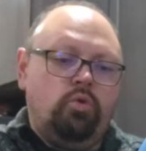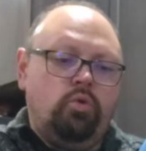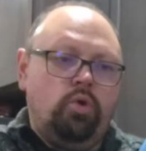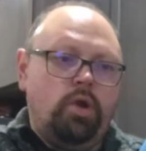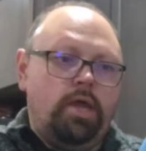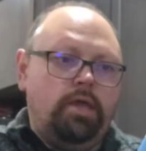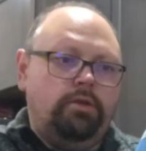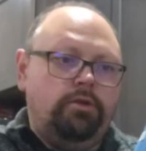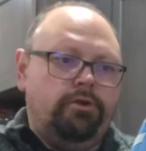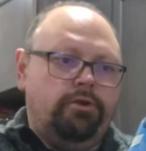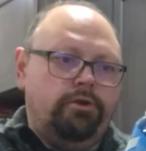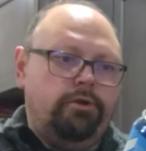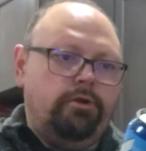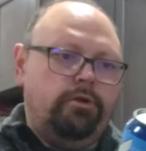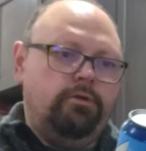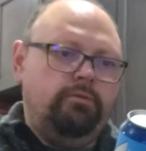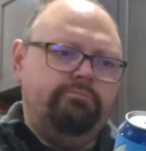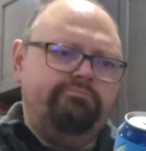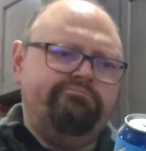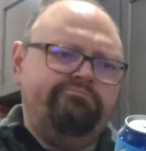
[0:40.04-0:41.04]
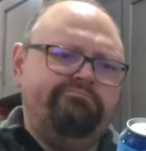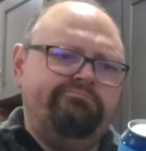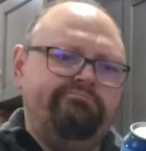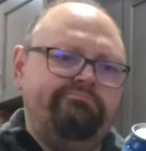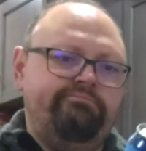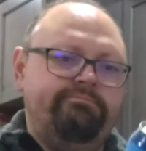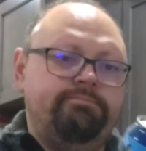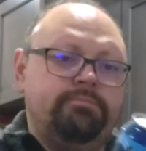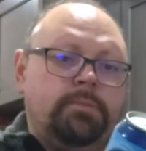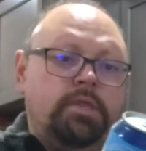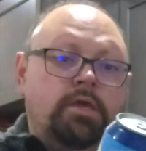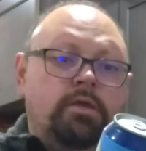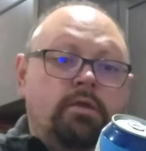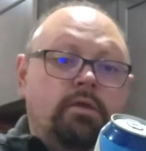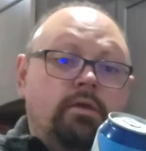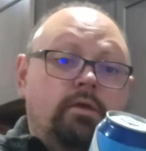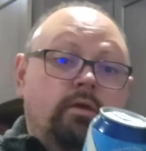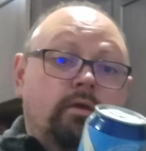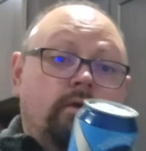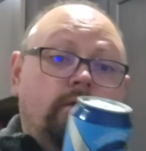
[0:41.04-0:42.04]
Redder.
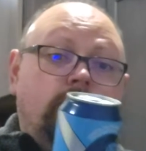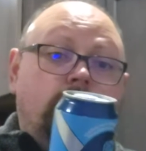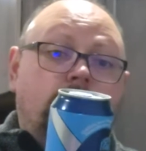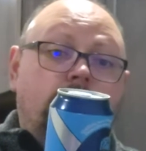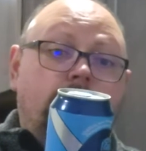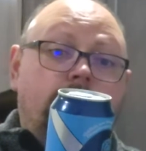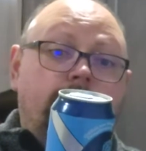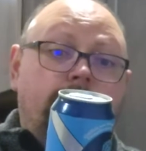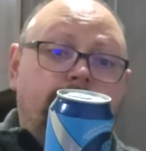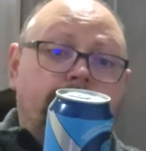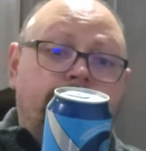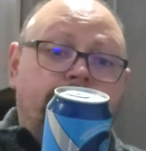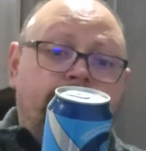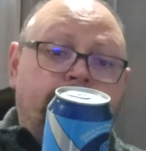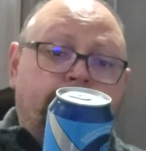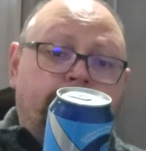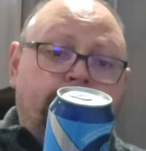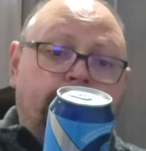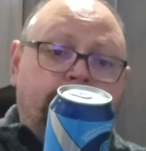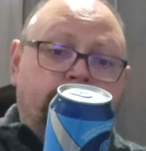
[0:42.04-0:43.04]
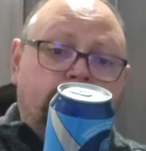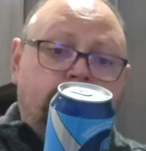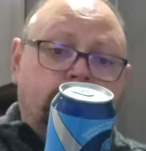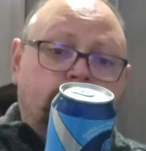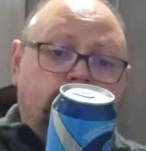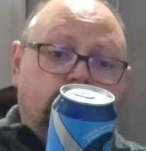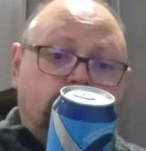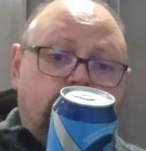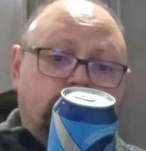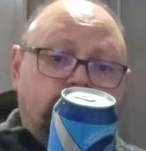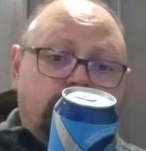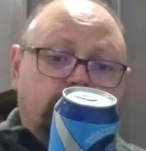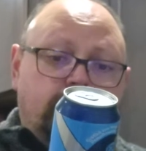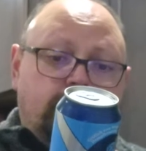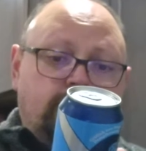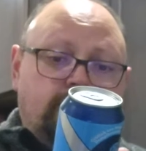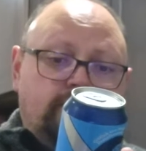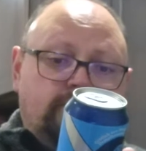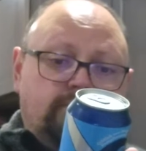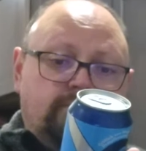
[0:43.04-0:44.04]
Hmm. Alright. Don't know what
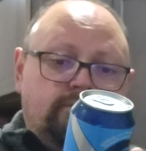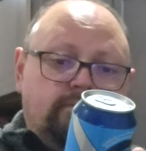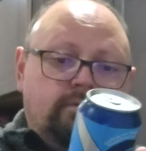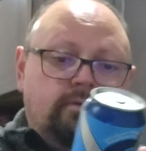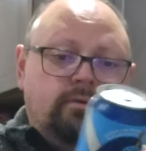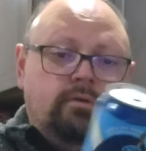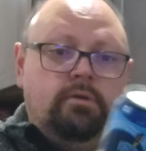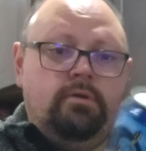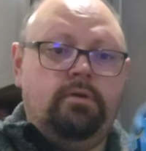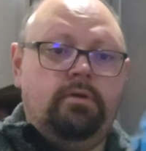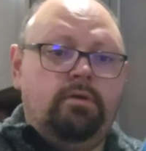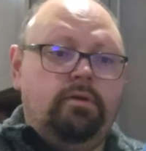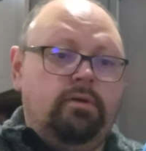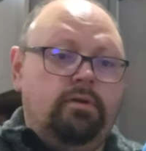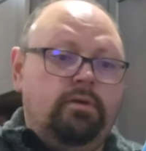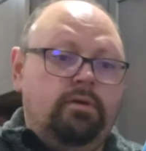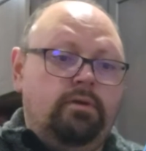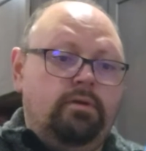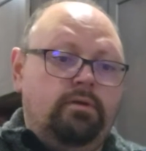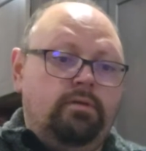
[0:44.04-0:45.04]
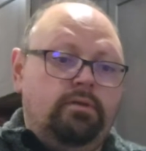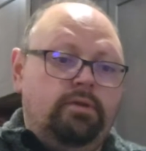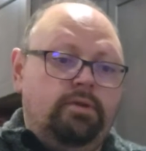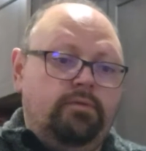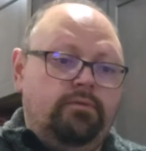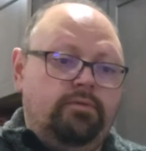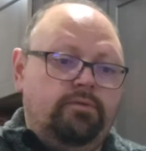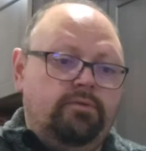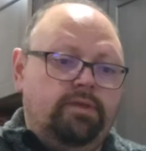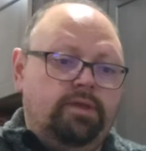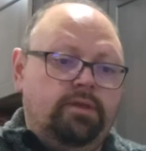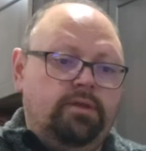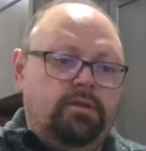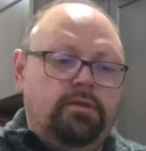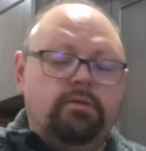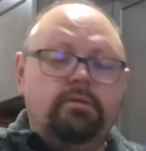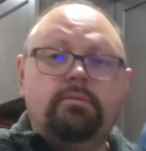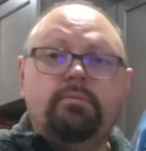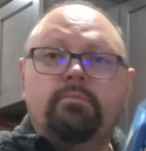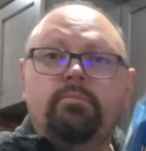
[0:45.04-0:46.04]
that is. Never seen
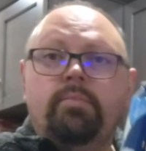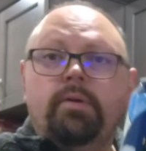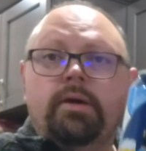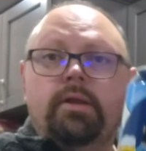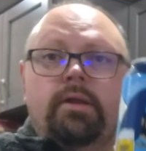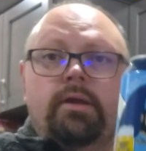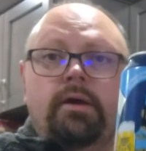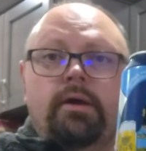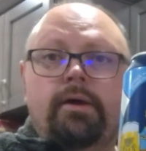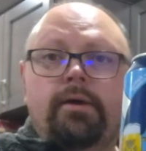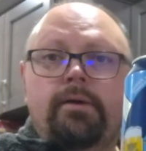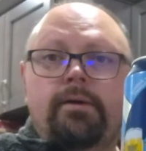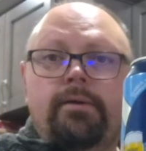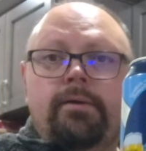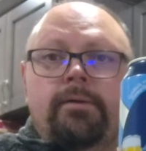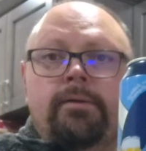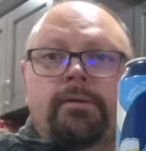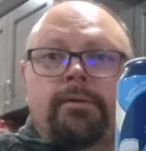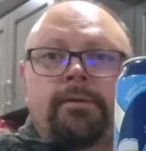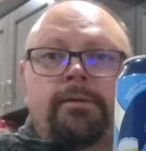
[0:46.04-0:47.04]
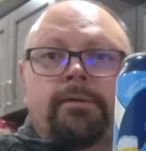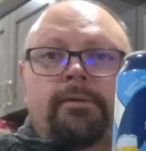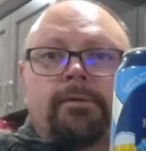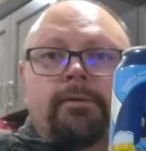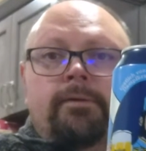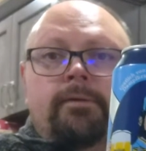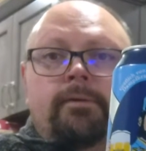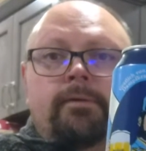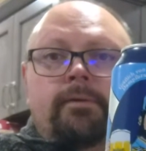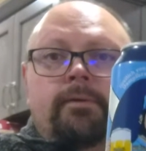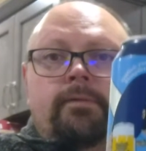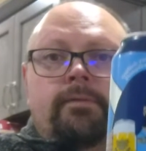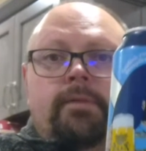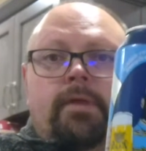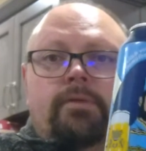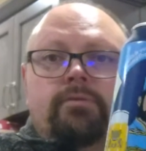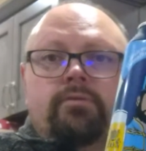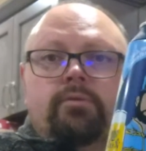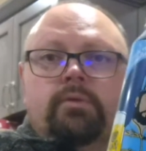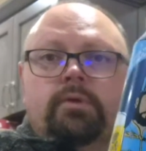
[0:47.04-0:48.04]
it, but uh,
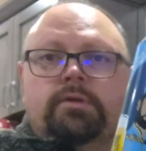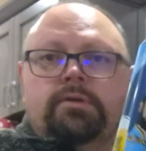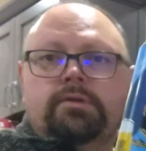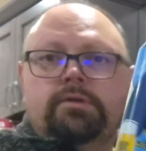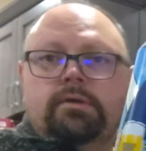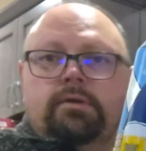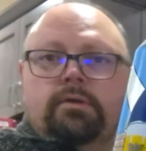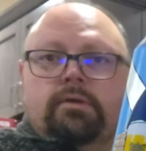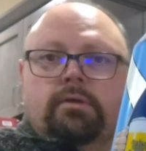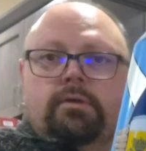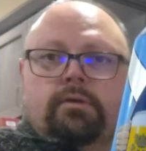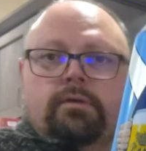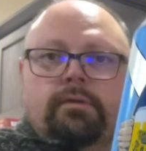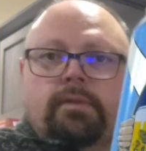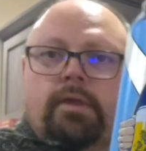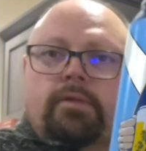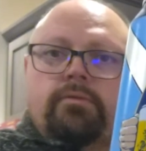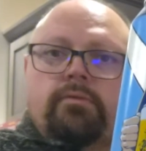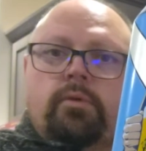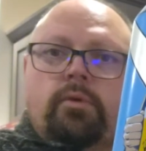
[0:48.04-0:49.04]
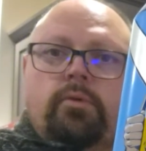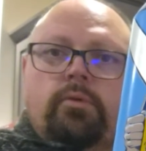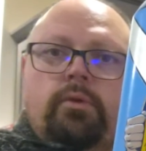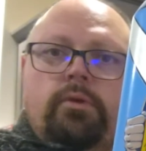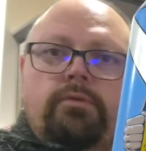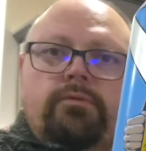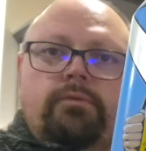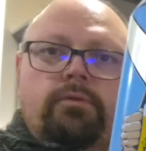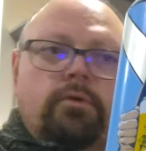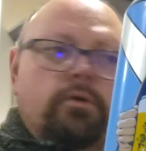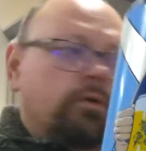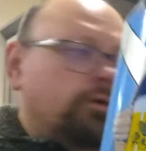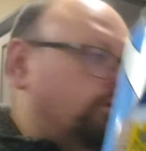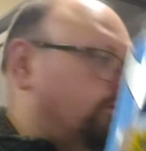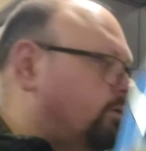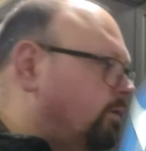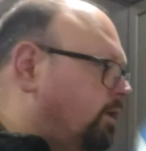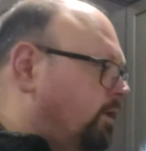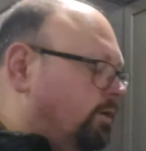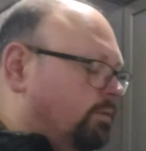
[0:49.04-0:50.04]
that's what uh, that's what we're in for.
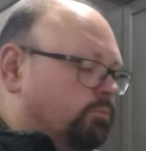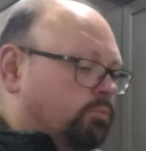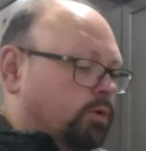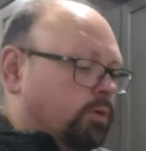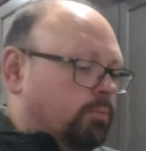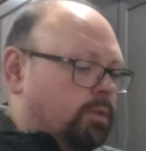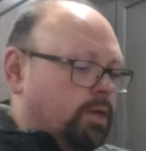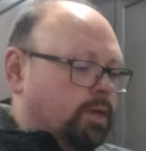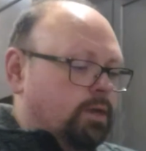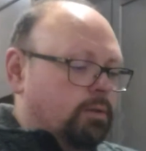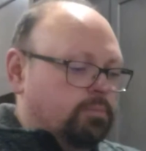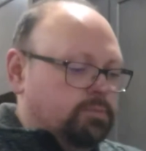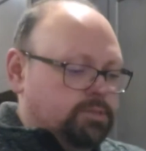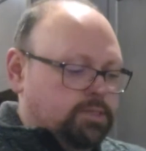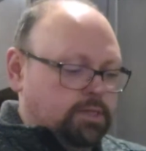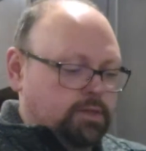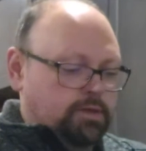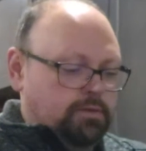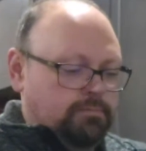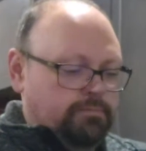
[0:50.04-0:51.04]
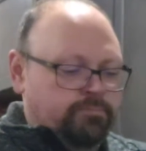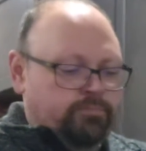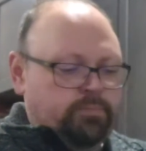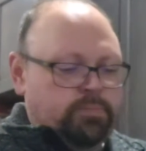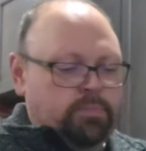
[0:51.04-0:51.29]
I didn't bring my cup today.